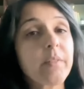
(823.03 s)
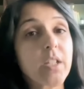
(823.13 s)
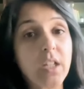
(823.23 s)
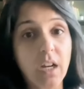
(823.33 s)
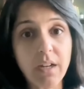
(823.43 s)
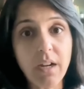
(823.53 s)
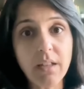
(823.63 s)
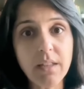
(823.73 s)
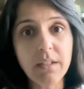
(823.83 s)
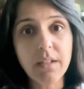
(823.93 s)
gut
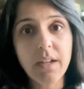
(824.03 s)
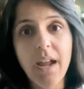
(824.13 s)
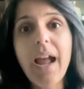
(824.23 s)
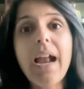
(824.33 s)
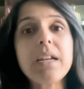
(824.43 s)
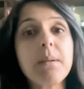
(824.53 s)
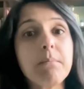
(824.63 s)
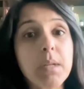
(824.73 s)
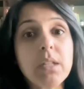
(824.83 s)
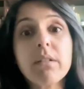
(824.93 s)
health, and
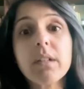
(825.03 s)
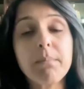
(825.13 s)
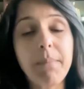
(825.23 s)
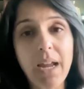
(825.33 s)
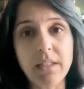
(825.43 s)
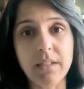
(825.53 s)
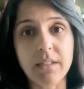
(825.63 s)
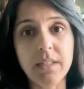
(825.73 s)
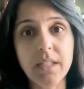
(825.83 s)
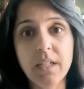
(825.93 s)
mineral
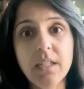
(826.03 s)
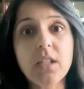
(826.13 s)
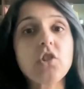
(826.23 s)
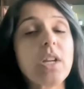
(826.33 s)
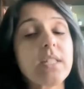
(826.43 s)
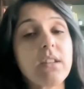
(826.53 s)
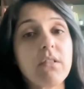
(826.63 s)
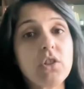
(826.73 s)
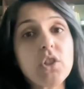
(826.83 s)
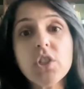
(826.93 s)
balance, such as a
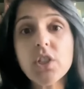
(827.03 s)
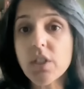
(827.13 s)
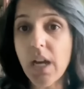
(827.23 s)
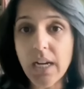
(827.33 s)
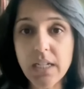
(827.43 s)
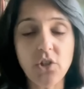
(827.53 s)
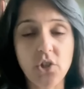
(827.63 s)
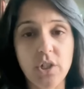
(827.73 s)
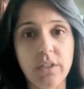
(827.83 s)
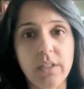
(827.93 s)
registered
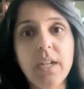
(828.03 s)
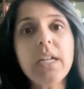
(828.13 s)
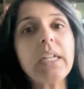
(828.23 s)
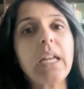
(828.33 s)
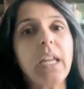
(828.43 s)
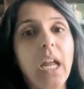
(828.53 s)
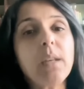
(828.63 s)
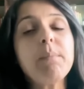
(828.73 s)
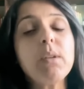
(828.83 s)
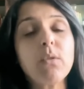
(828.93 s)
dietitian, can
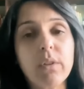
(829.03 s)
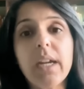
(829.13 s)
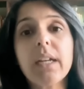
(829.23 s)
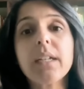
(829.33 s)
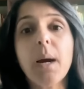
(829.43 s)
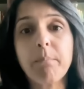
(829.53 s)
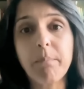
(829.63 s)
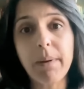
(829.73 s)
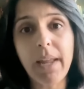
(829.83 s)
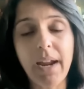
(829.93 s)
help you create a
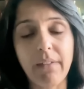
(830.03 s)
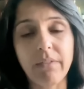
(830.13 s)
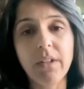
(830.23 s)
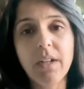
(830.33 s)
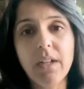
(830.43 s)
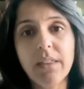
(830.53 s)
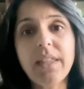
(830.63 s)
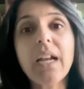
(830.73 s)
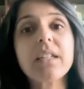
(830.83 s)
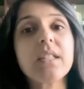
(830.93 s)
plan
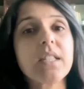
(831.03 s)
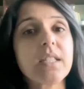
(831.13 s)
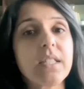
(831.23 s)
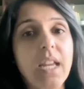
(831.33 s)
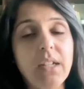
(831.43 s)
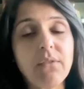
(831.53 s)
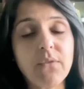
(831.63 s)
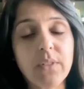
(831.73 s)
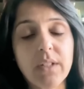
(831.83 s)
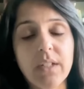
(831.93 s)
that is safe
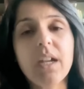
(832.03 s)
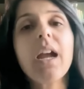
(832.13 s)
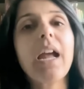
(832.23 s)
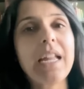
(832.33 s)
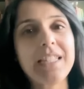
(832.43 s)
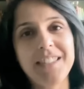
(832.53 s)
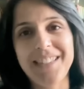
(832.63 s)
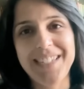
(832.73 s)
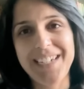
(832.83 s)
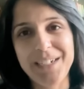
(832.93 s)
and
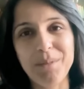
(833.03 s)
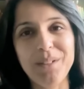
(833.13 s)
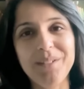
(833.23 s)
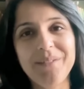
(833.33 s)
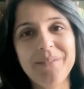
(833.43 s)
sustainable.